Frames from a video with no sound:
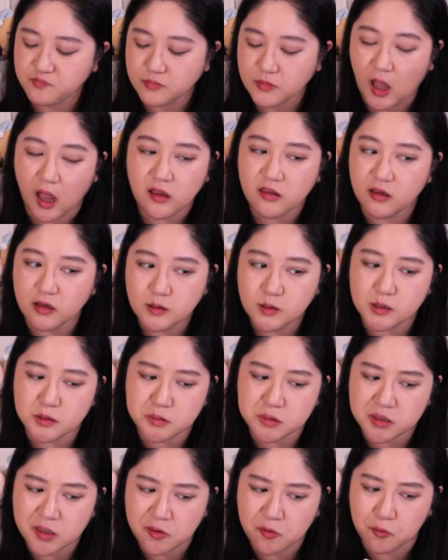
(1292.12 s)
I think
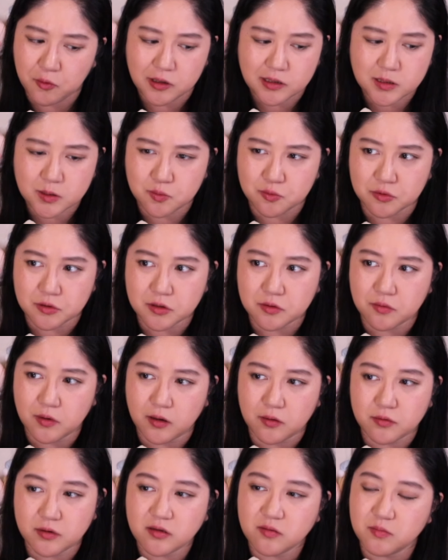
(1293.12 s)
ginseng works really
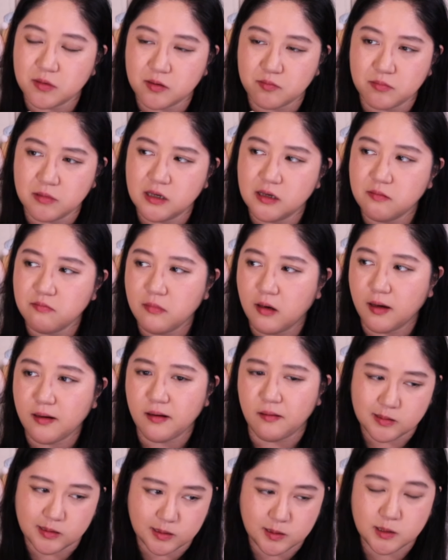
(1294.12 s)
well with me. Me and
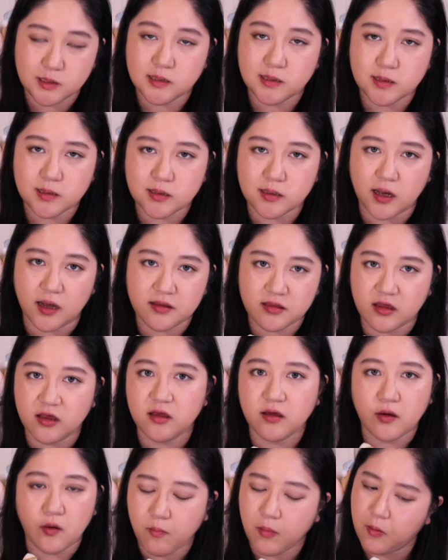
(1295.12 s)
my sisters, I
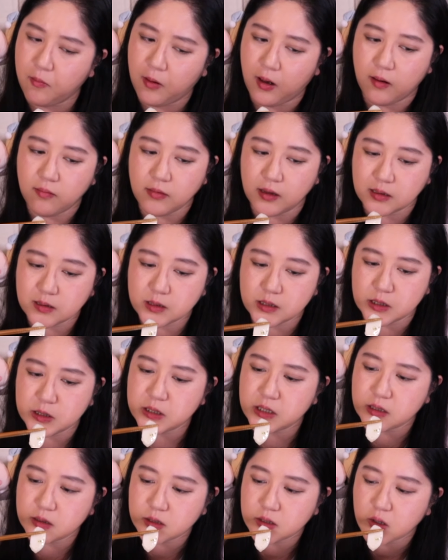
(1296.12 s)
think. My mom likes
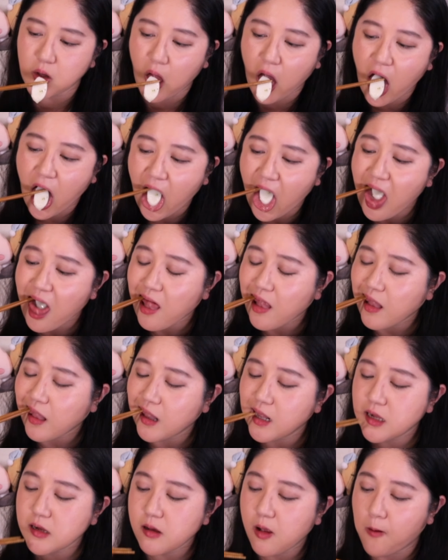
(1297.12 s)
ginseng too.
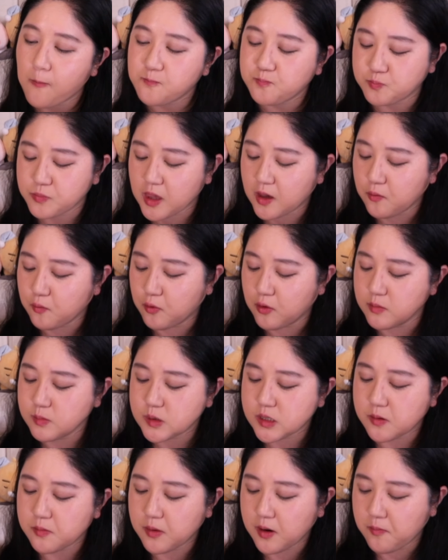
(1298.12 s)
It
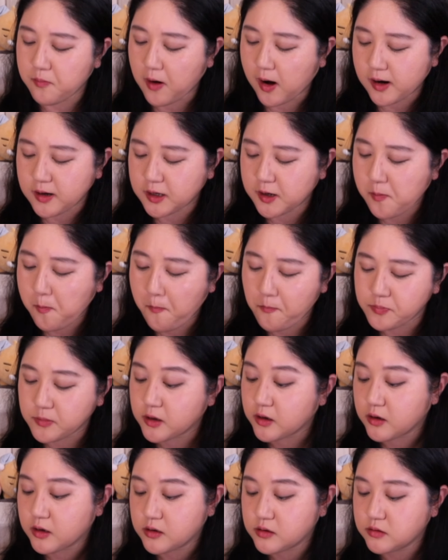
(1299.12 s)
warms up my body.
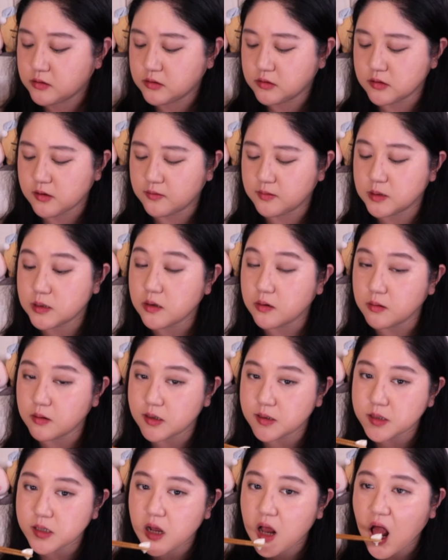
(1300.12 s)
Oh, I love it so
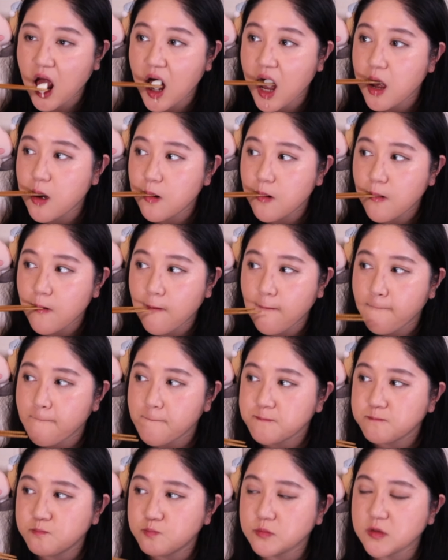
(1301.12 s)
much.
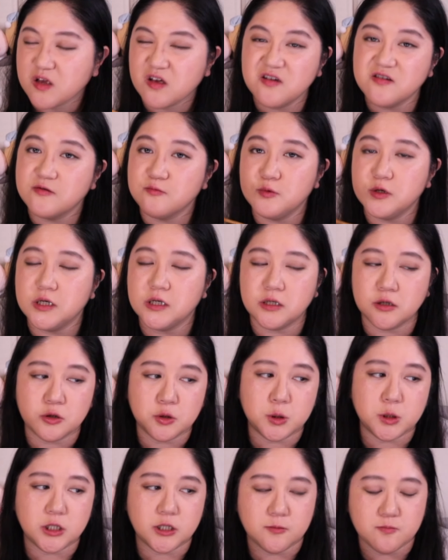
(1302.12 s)
Gives me
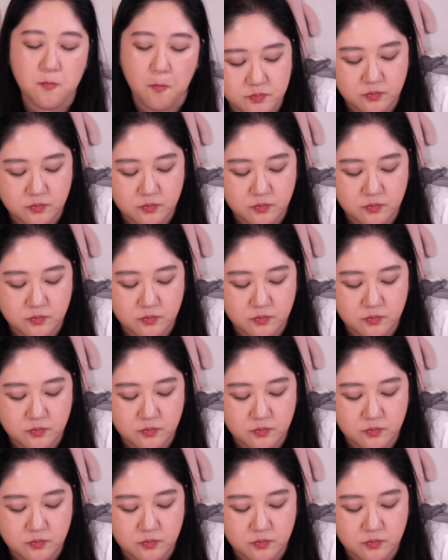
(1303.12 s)
energy.